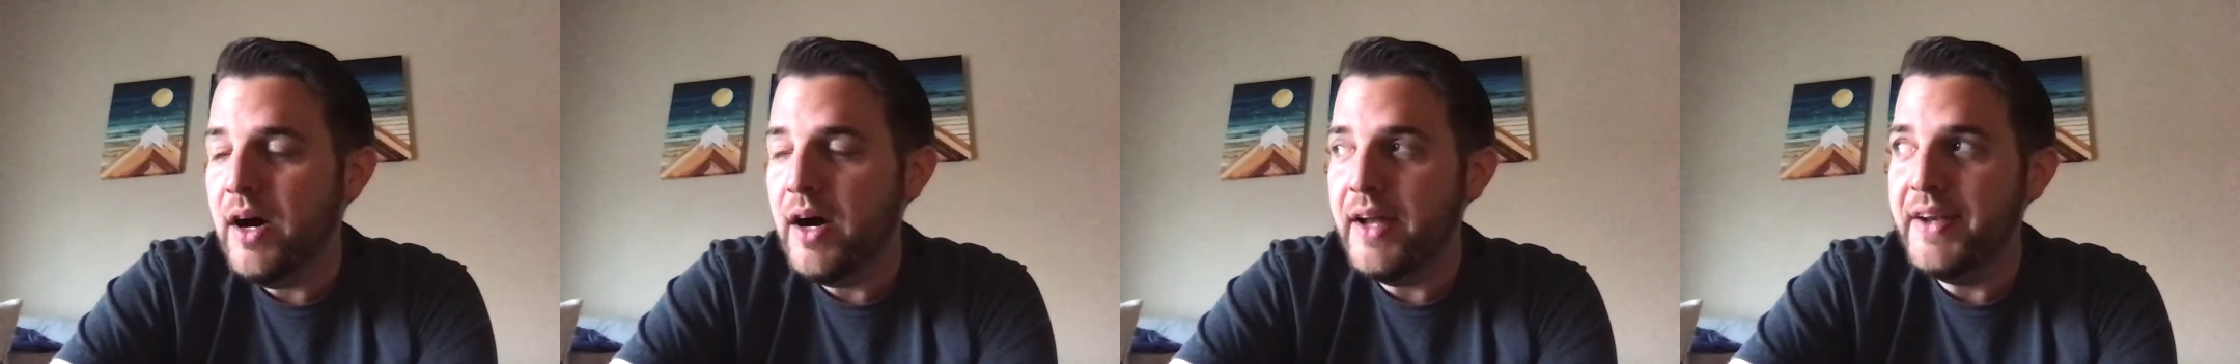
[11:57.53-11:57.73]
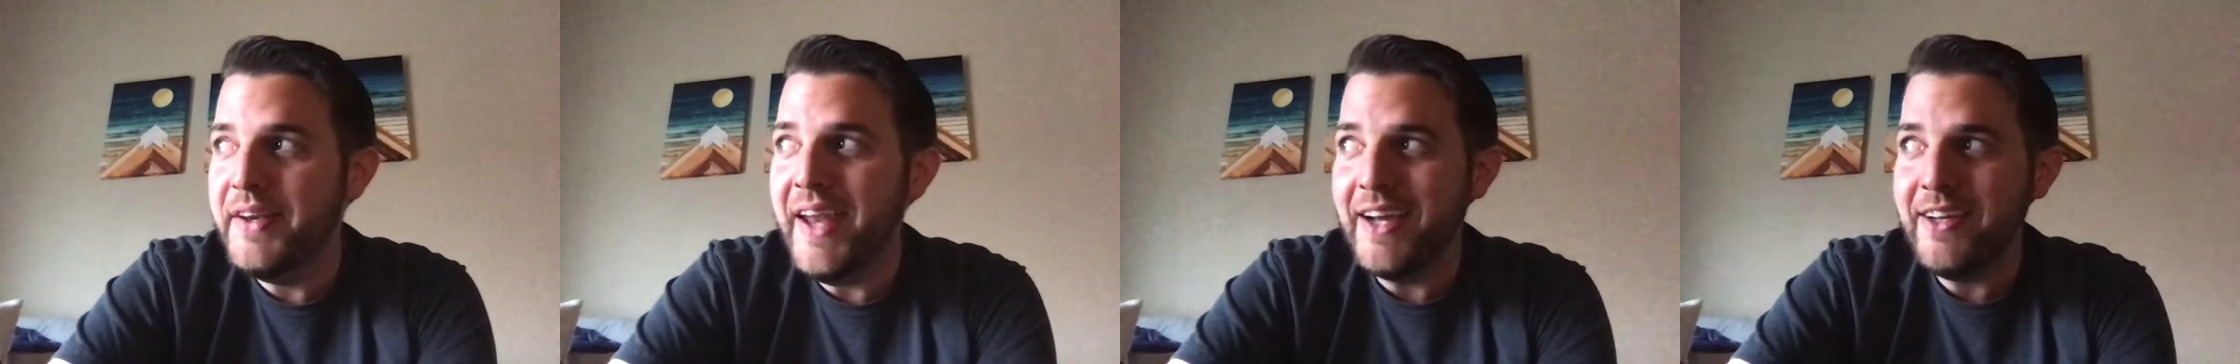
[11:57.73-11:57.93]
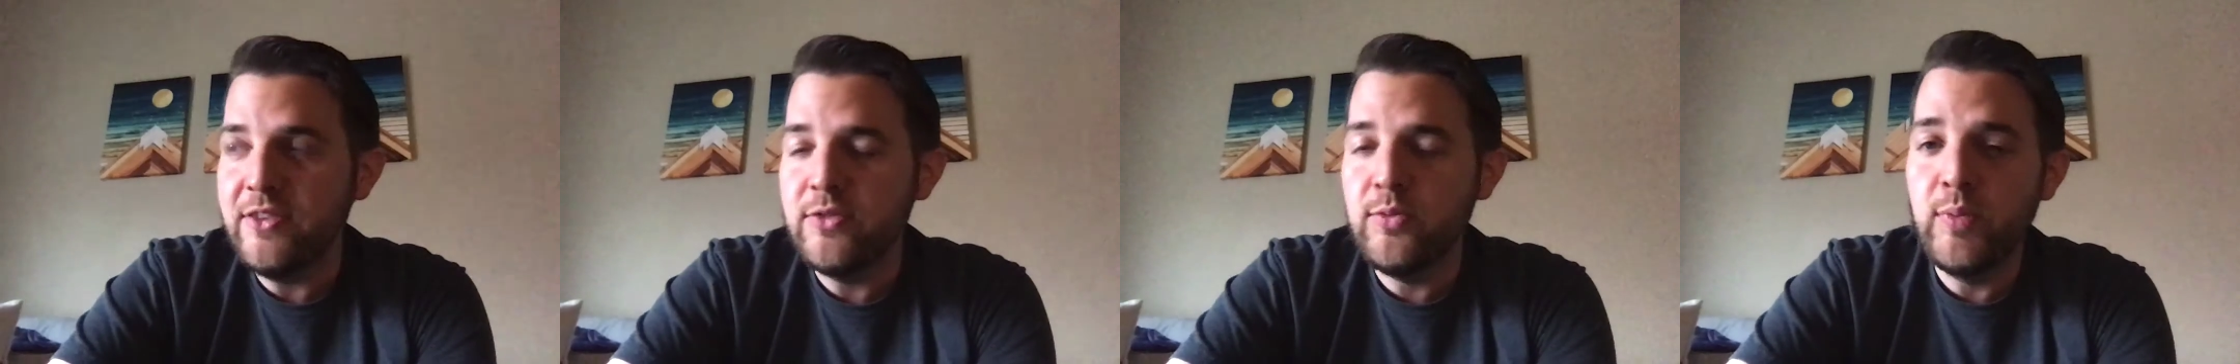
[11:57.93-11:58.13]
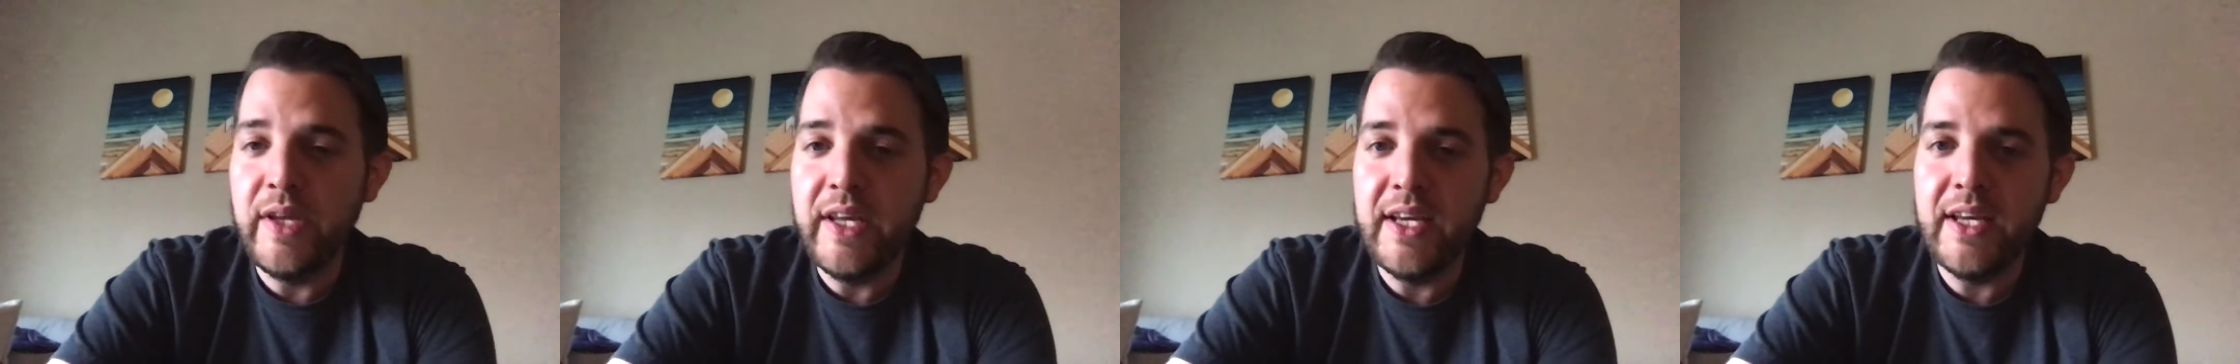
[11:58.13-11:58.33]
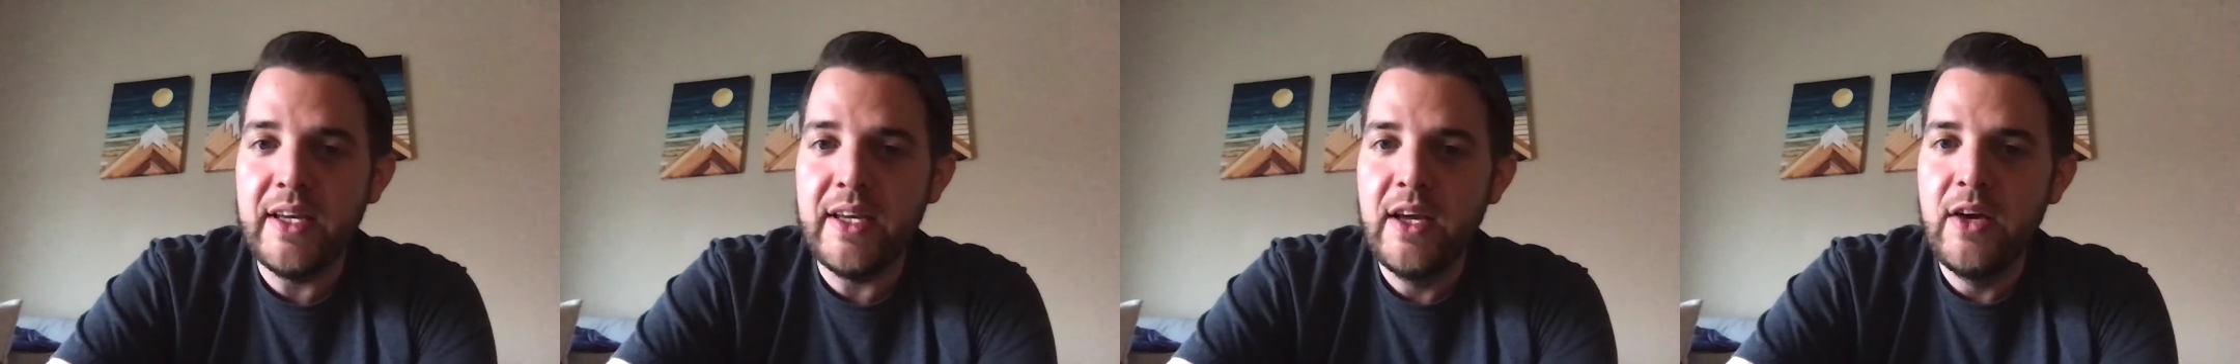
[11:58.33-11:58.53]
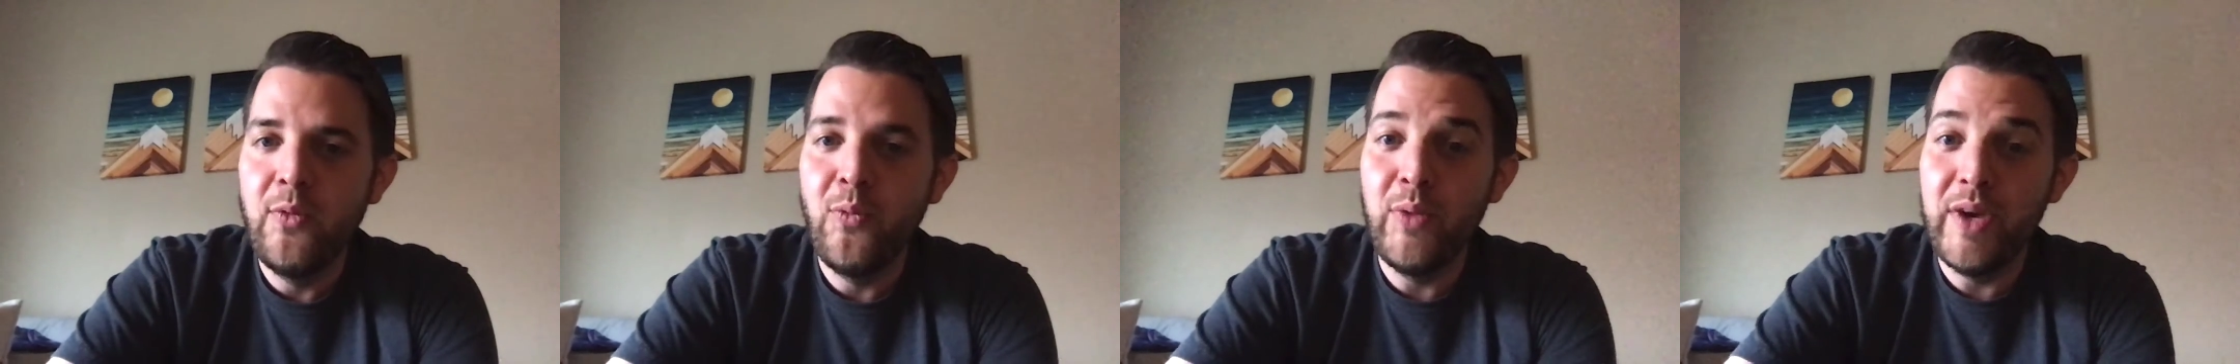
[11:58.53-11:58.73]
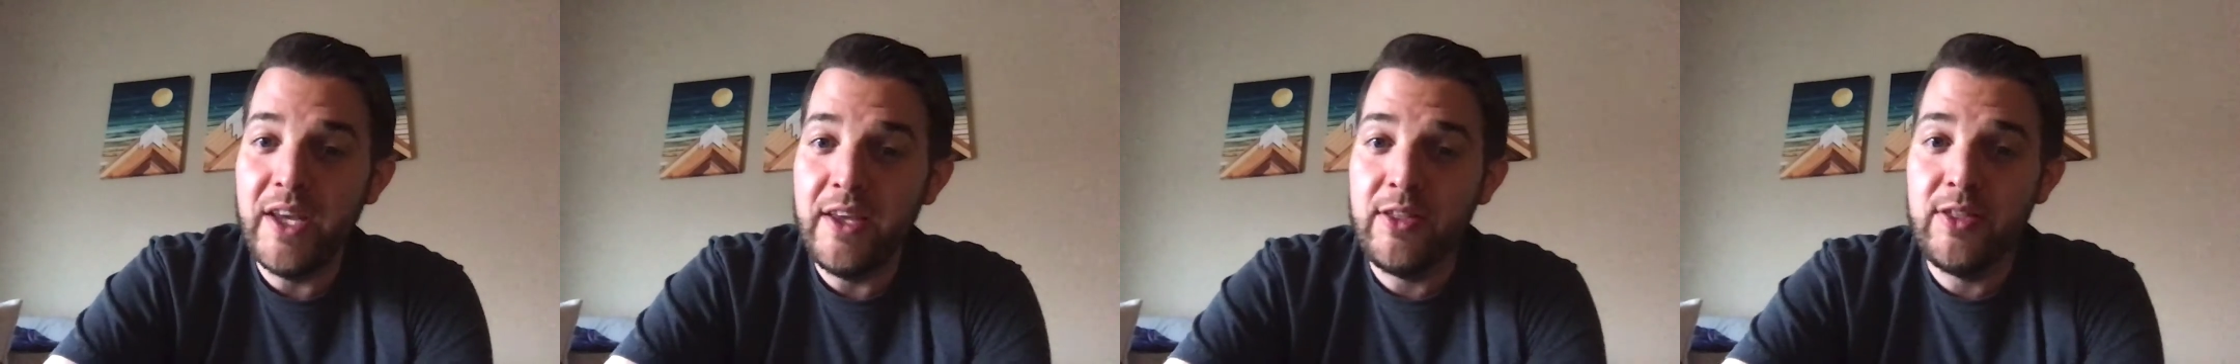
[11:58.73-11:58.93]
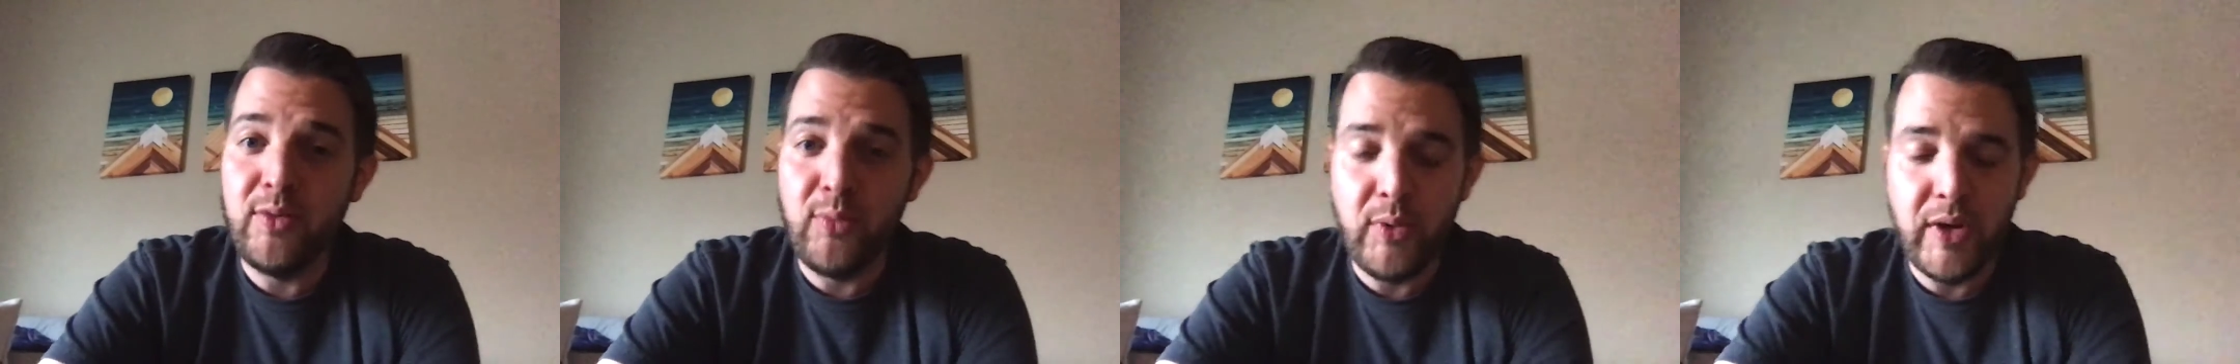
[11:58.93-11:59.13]
next week, week
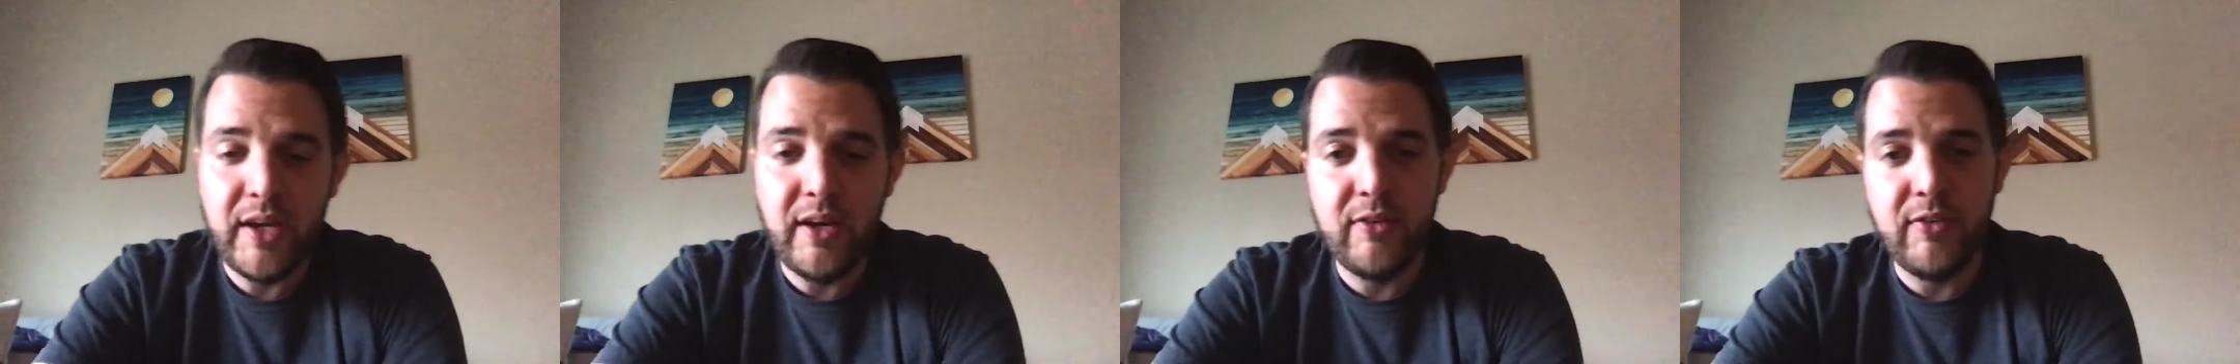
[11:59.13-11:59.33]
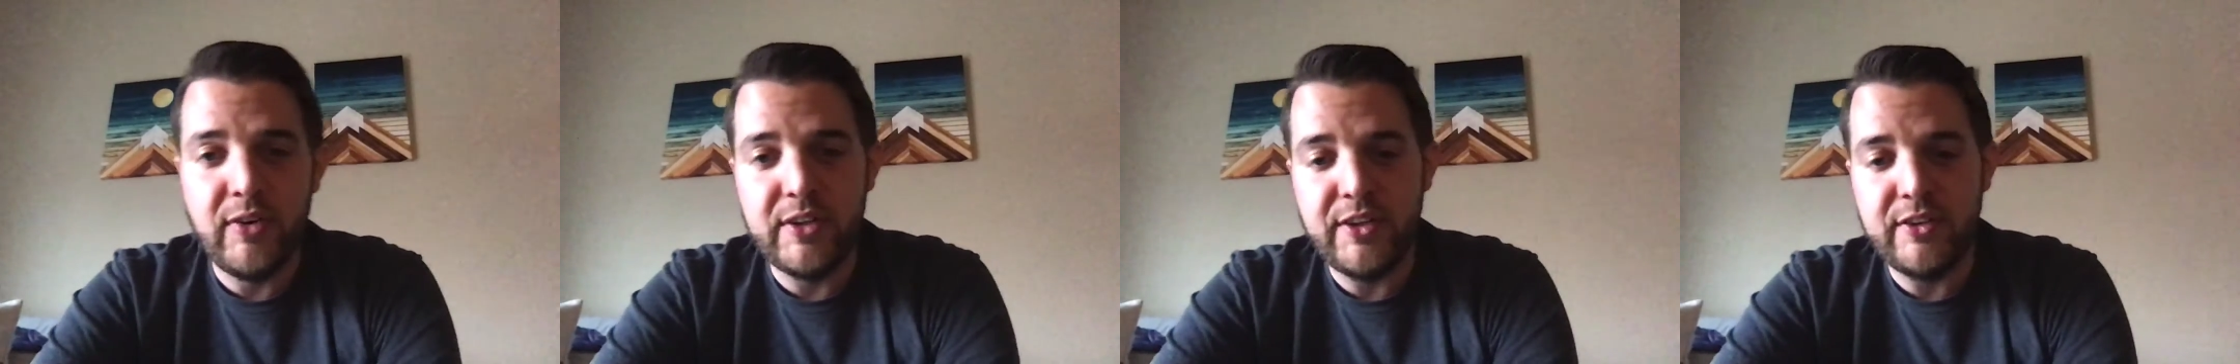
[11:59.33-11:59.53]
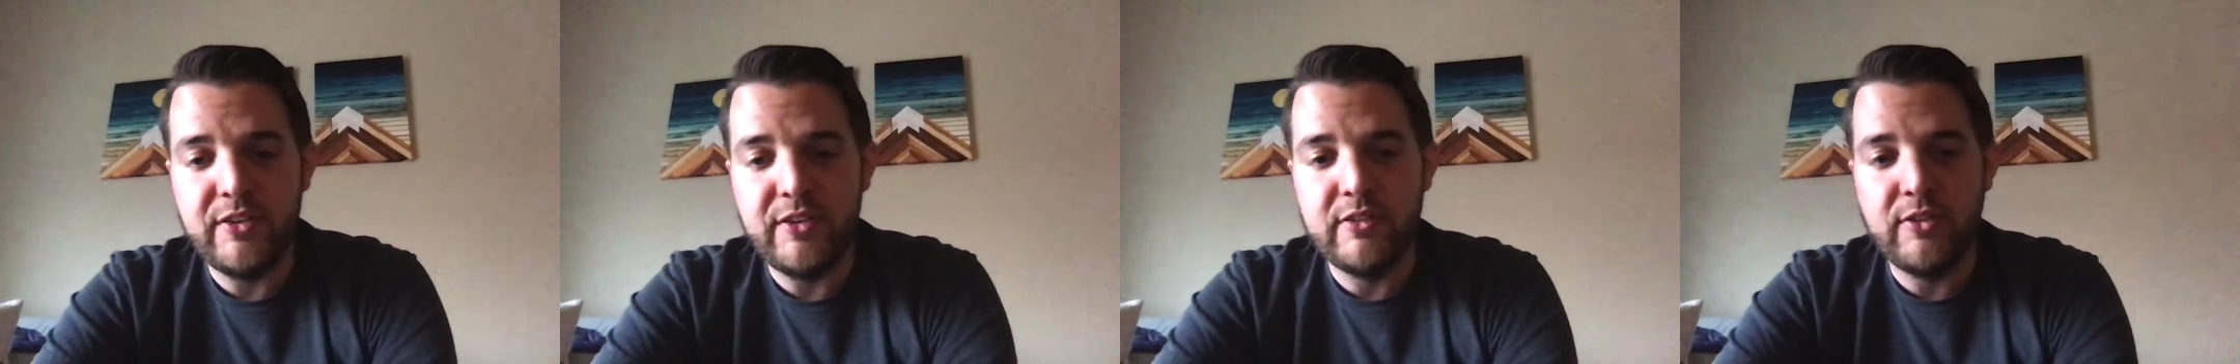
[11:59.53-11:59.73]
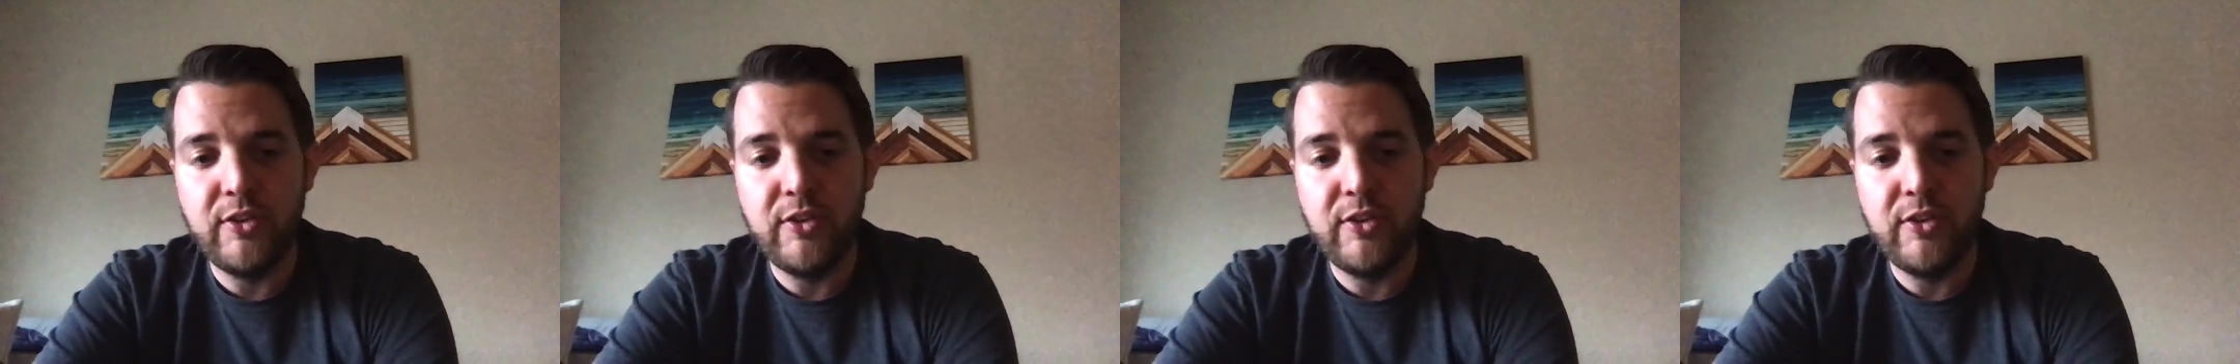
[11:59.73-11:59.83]
3 of our distance